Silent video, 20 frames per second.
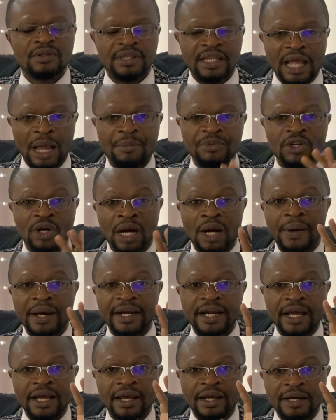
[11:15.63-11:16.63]
I'm talking about
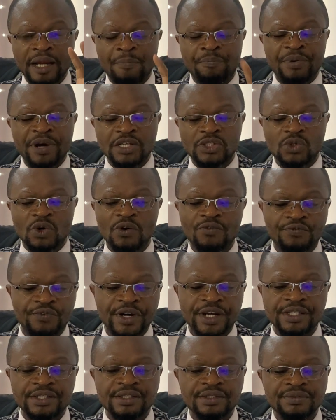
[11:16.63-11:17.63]
the press
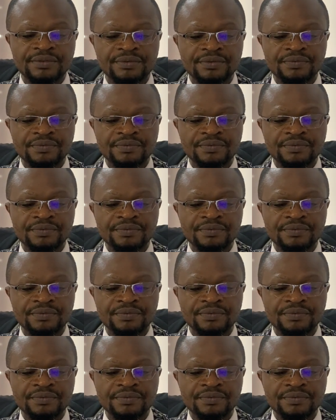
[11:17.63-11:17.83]
conference.